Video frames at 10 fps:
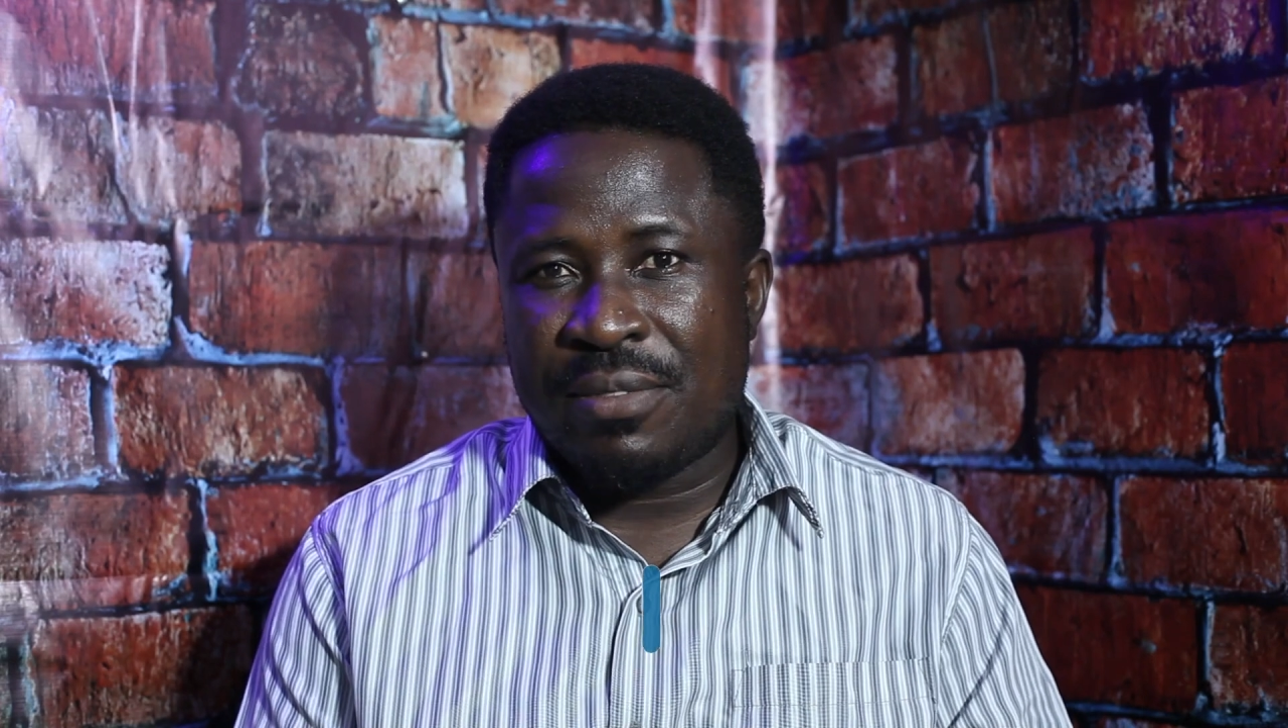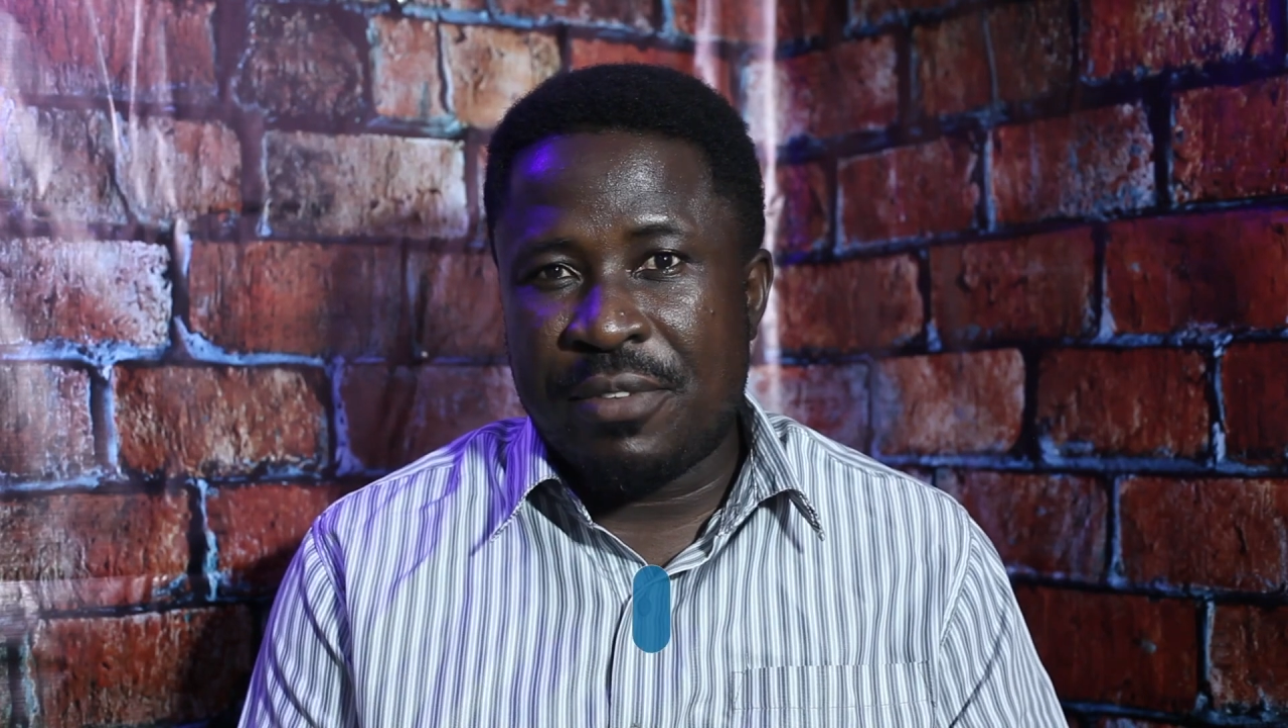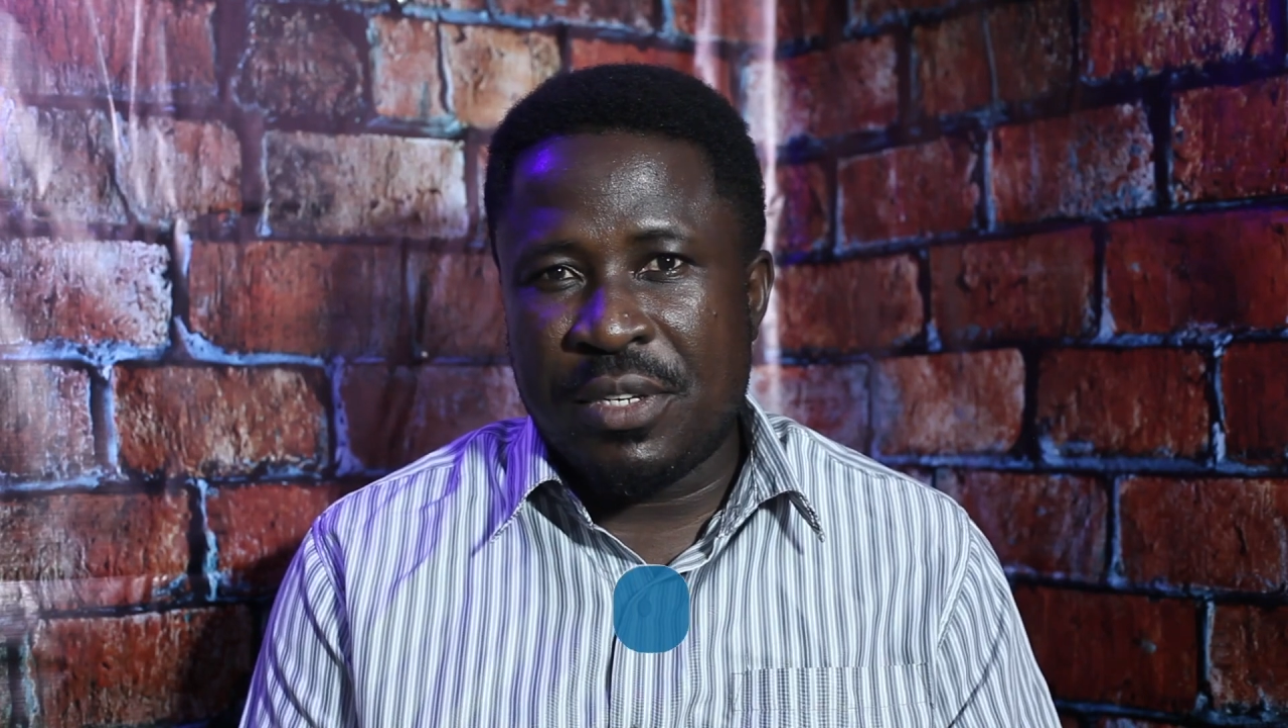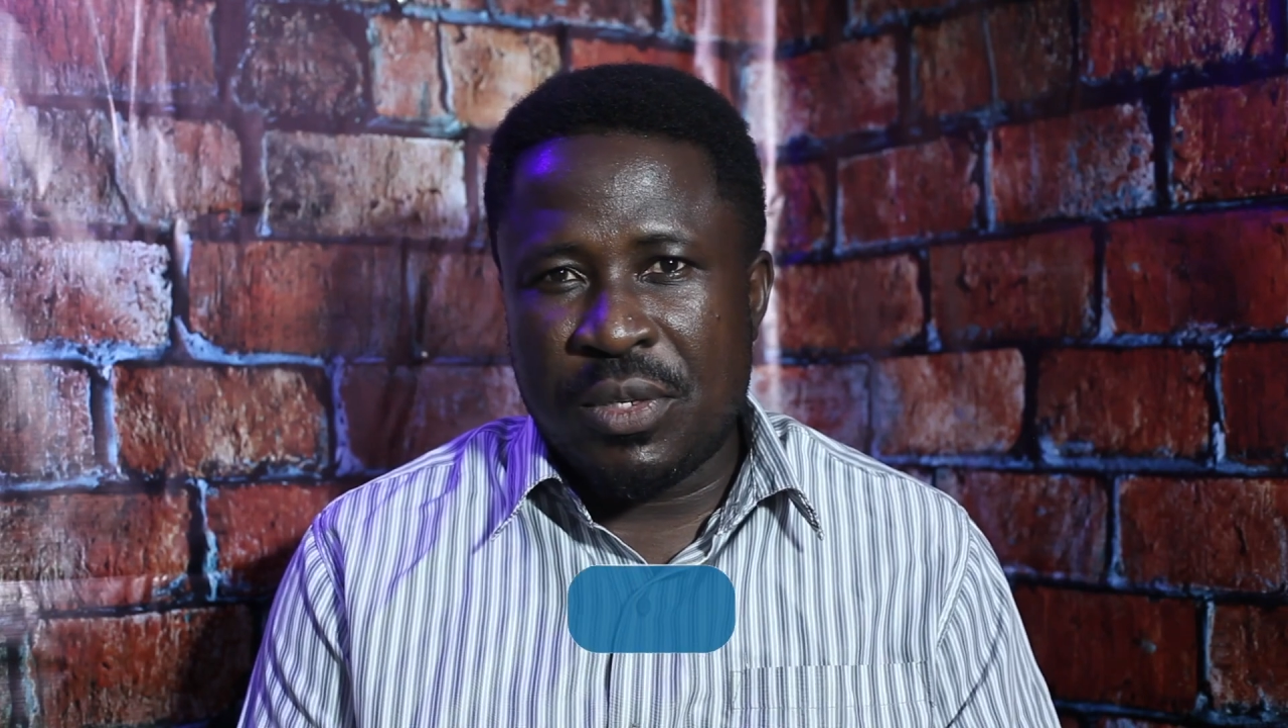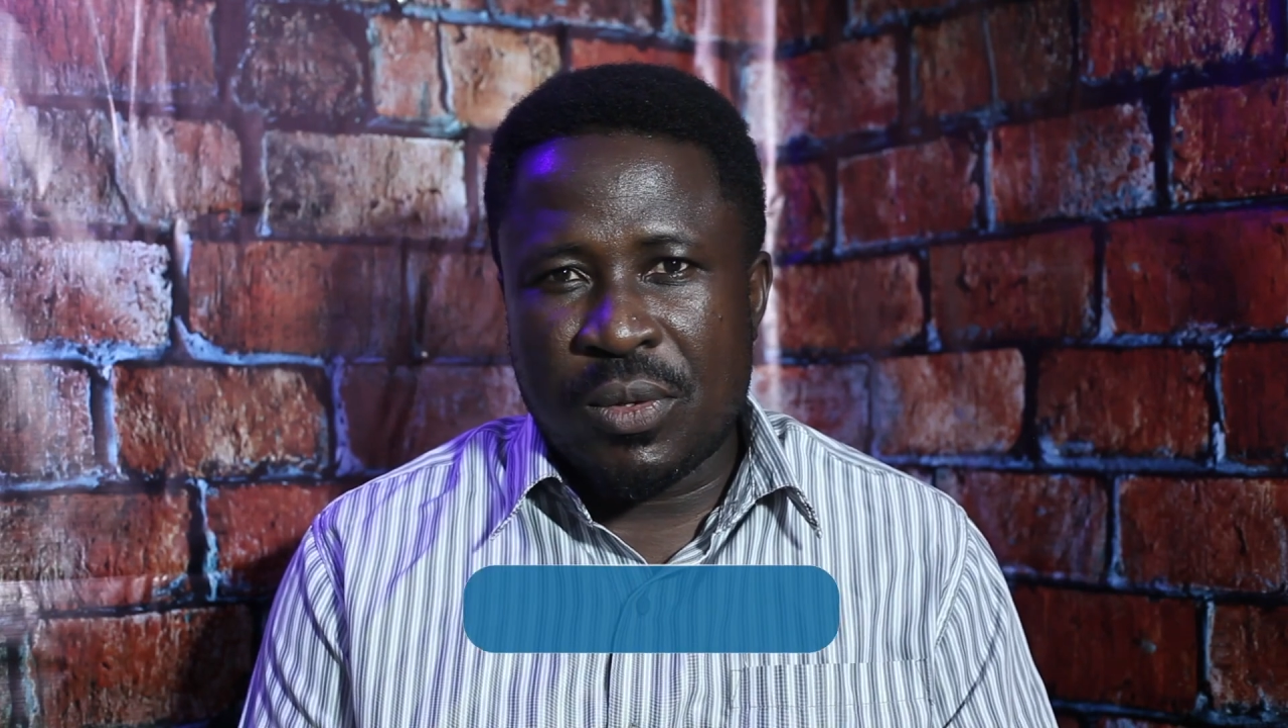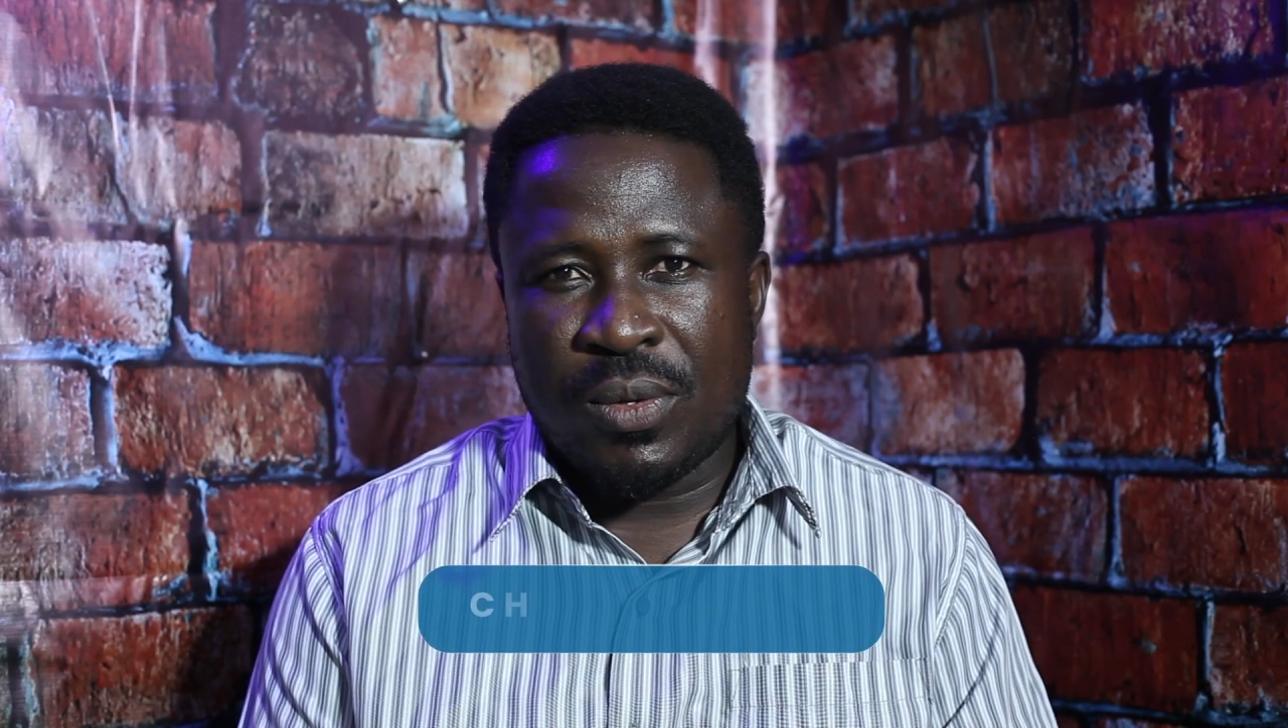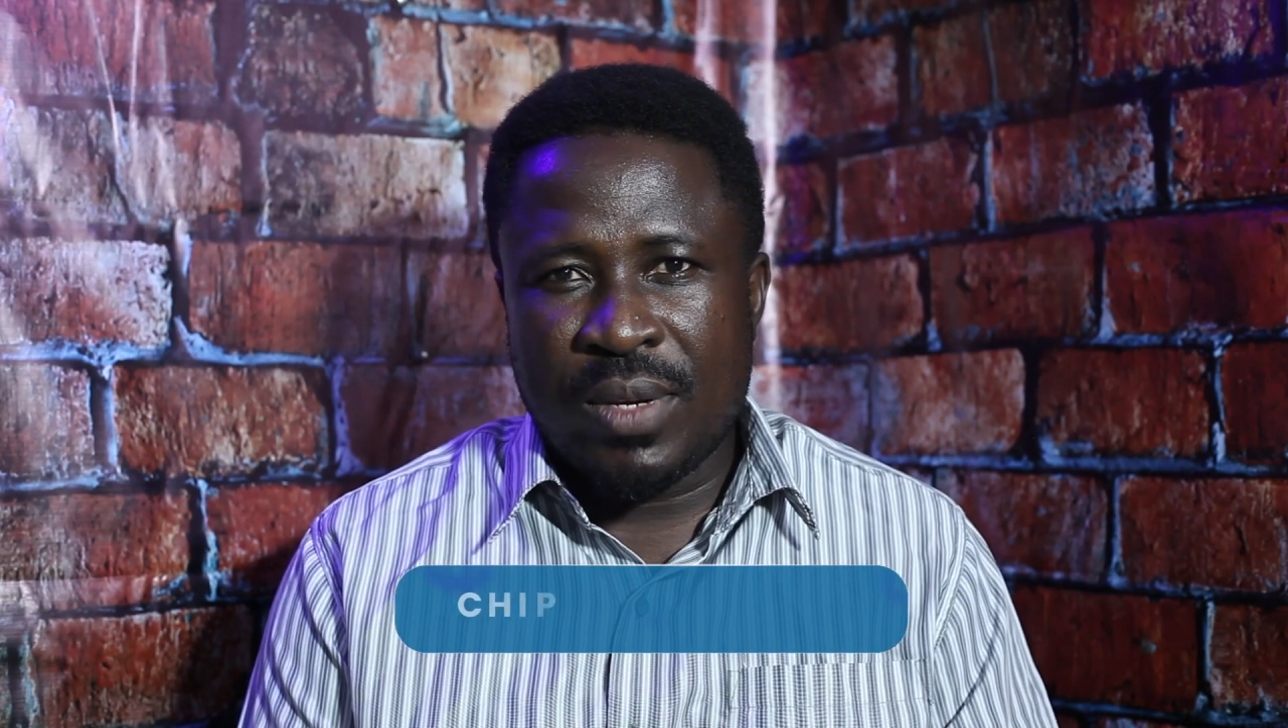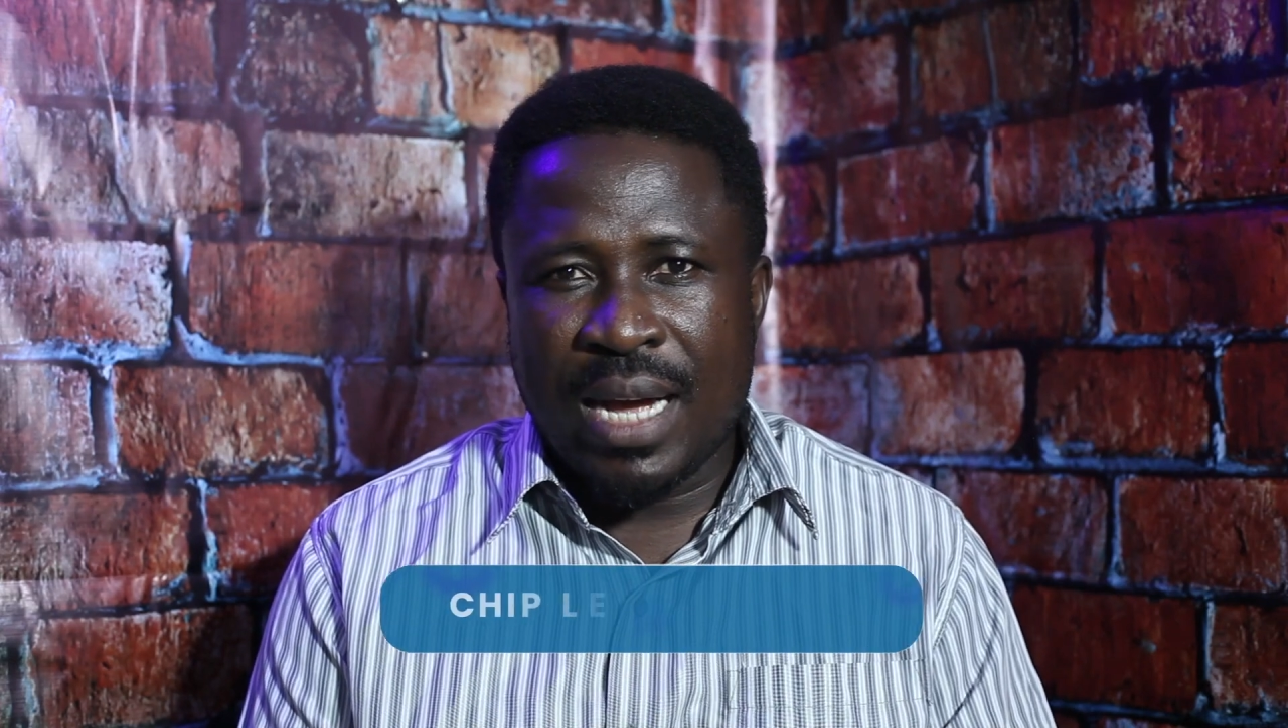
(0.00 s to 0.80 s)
video,